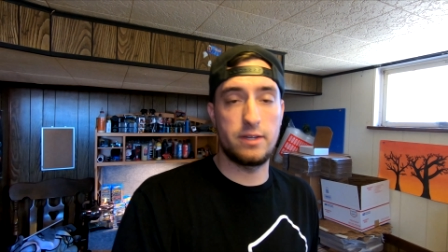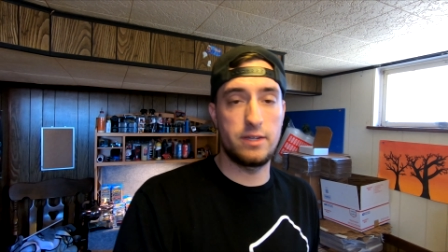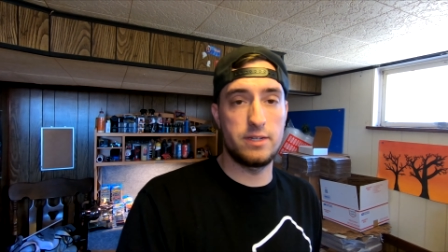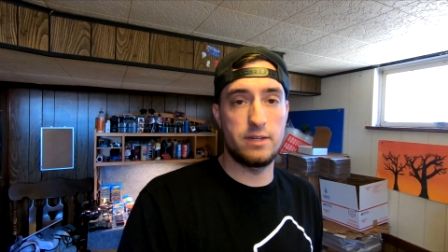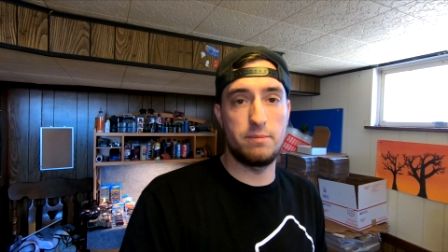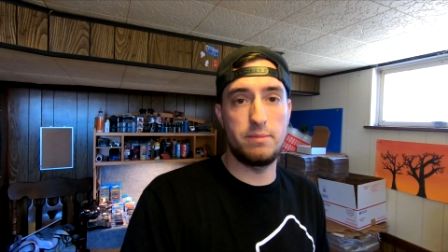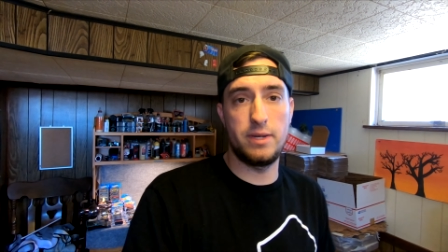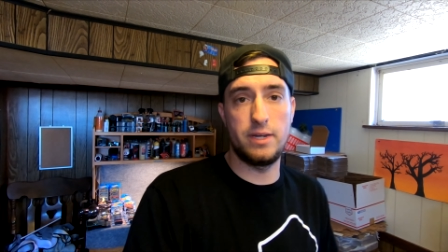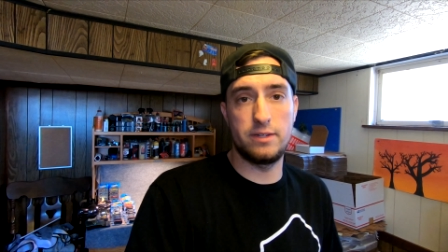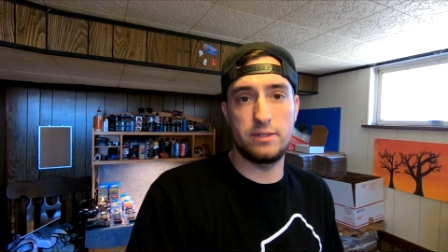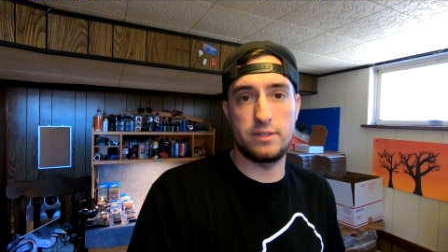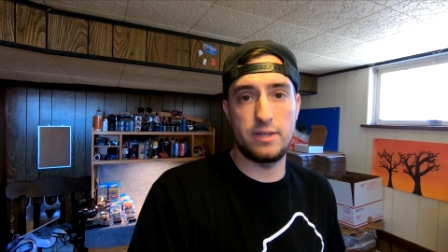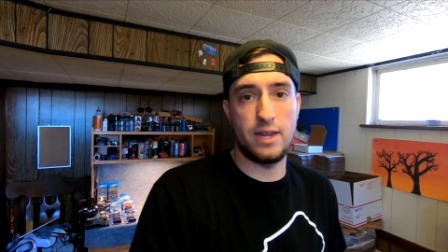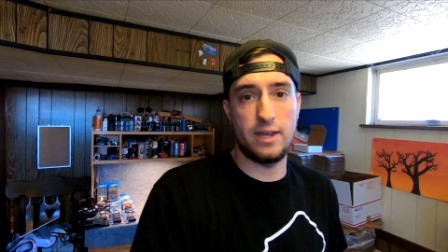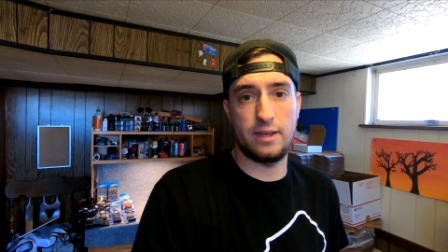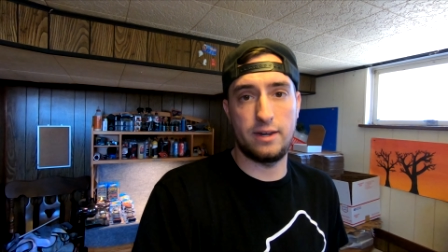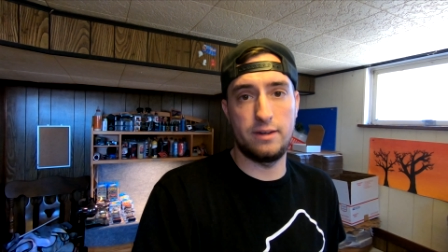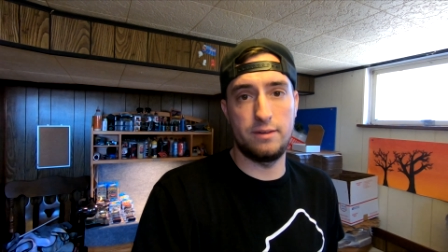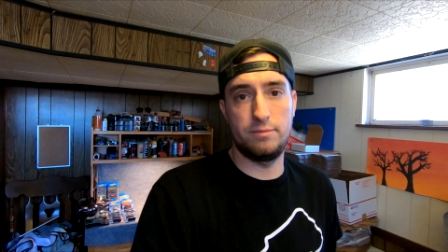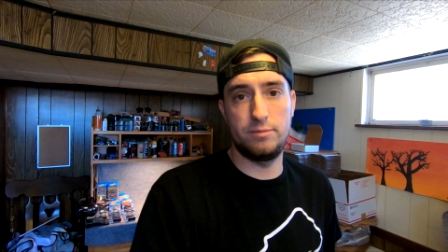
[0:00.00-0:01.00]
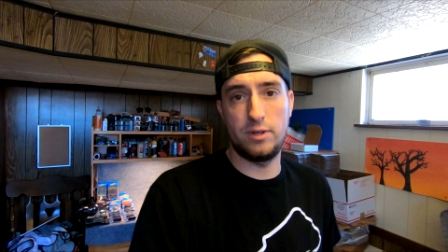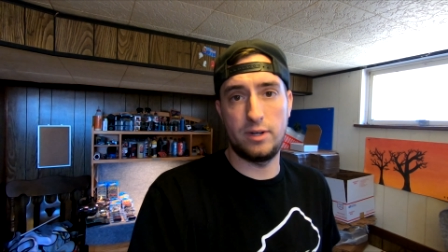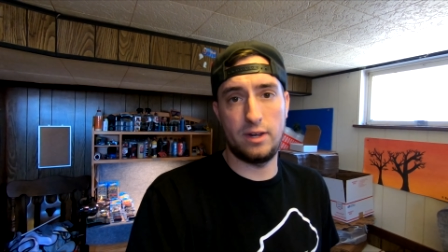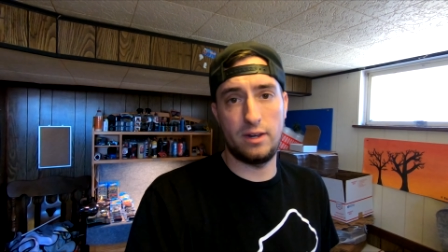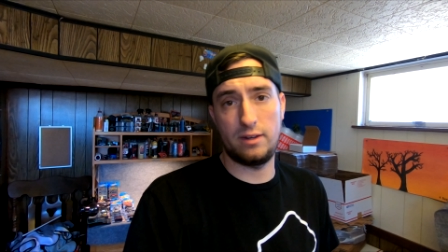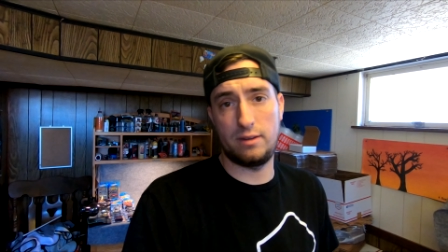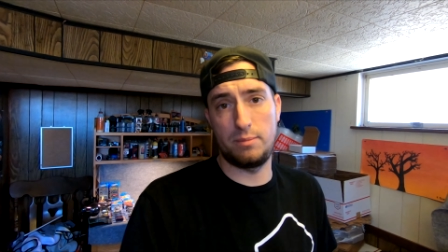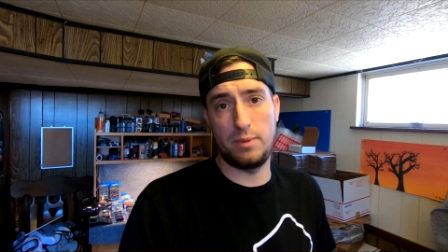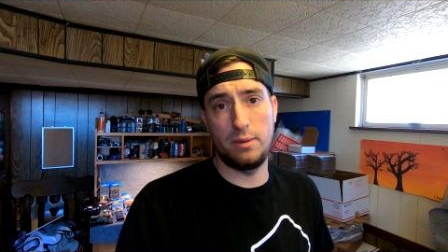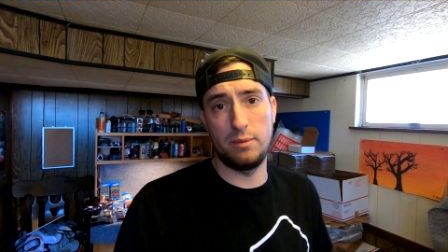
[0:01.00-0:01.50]
Because I mean, it's not gonna they're
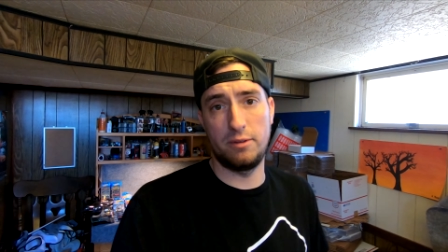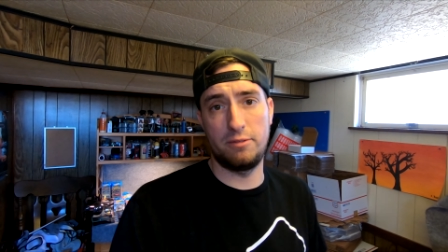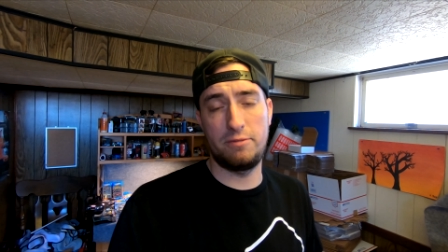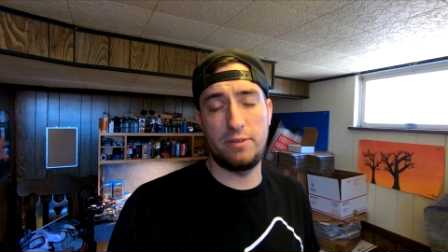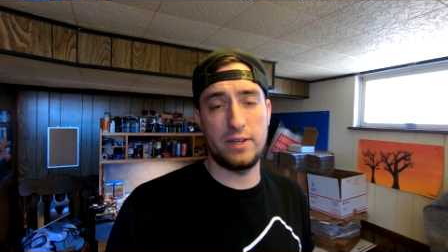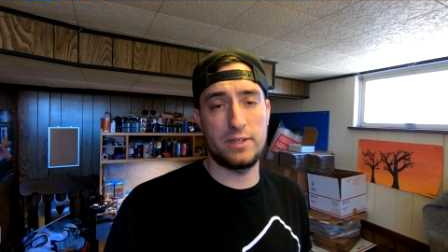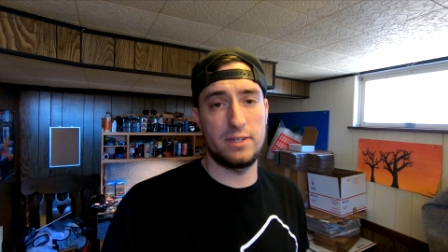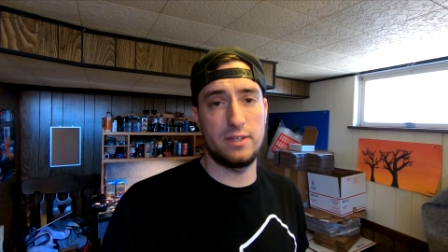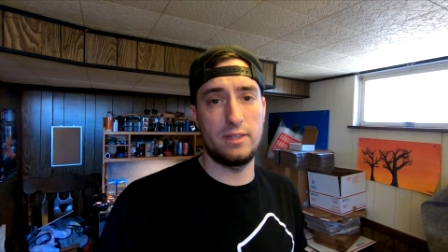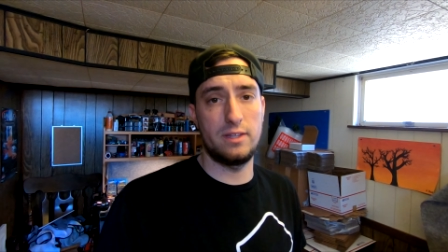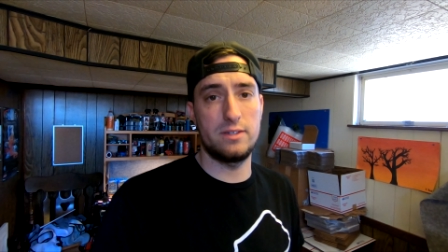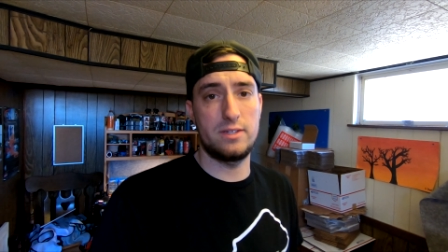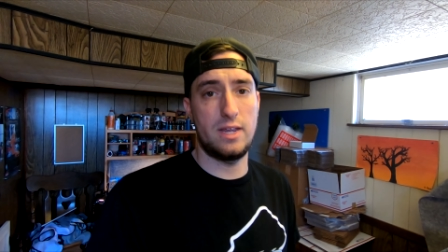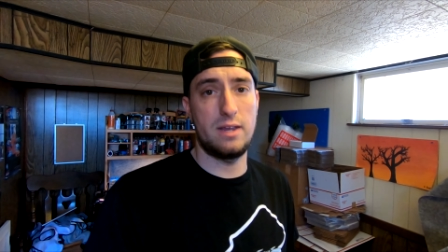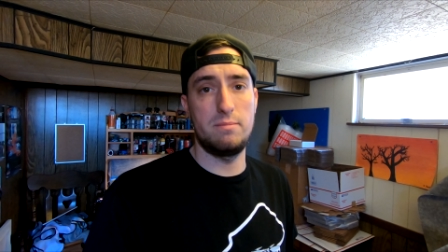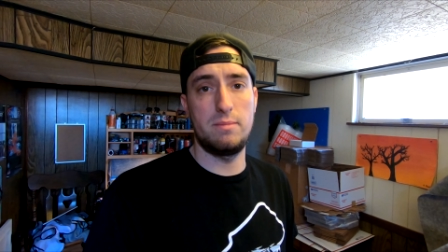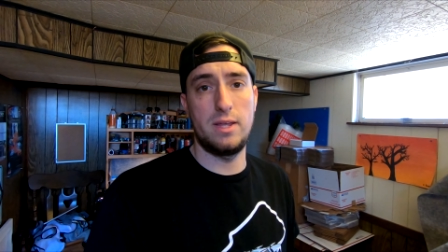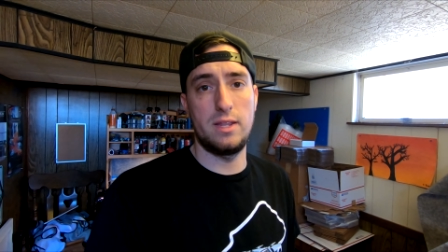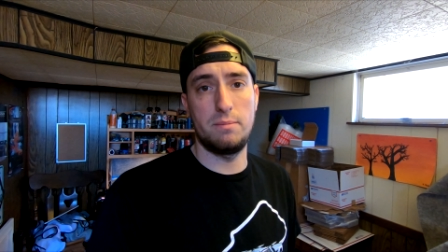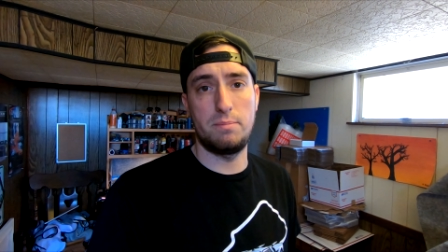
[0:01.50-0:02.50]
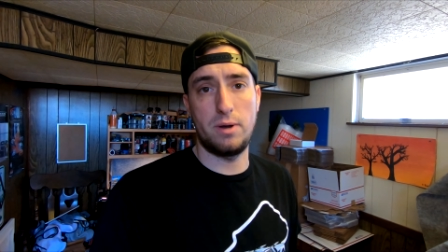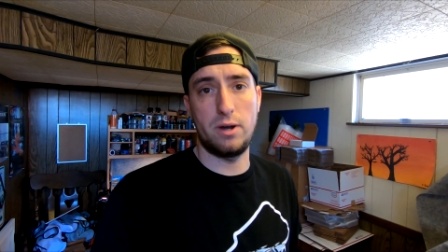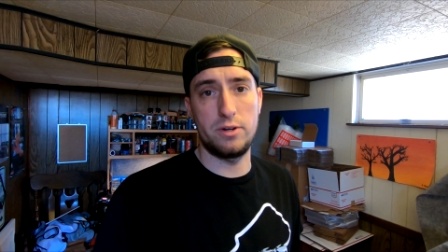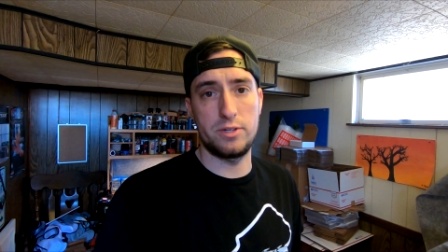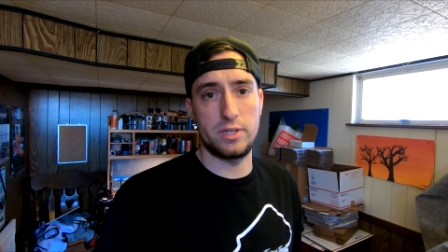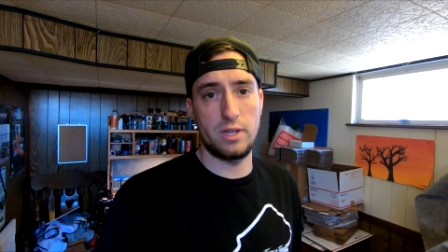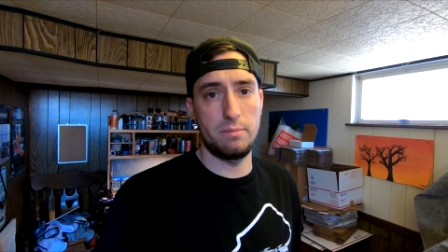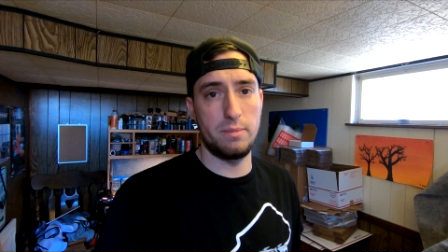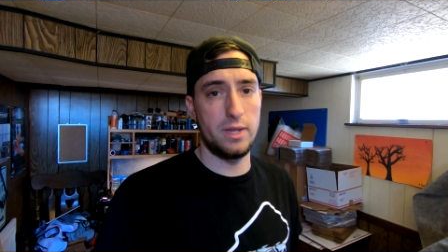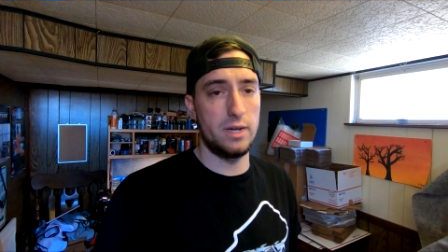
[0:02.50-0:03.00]
not gonna be able to fix it the same day the
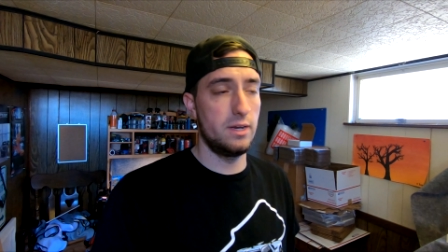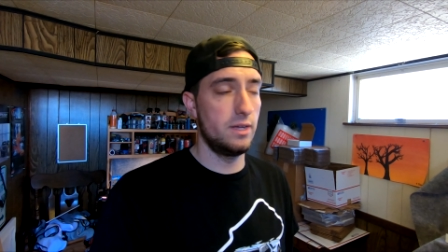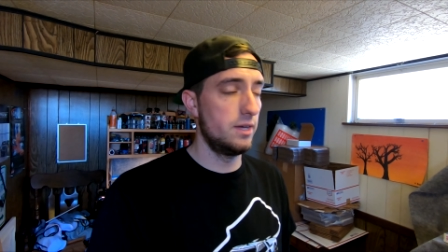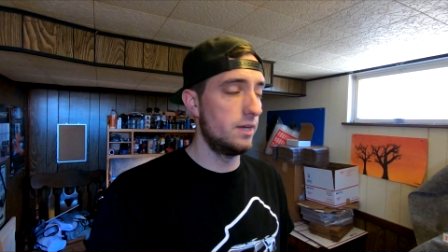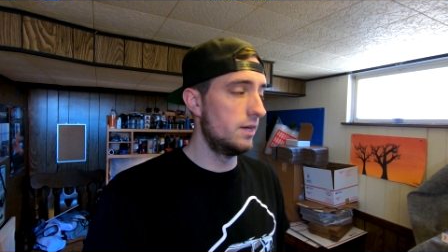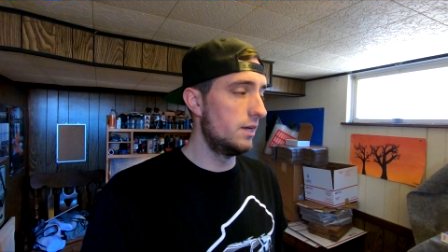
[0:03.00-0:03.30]
parts come in.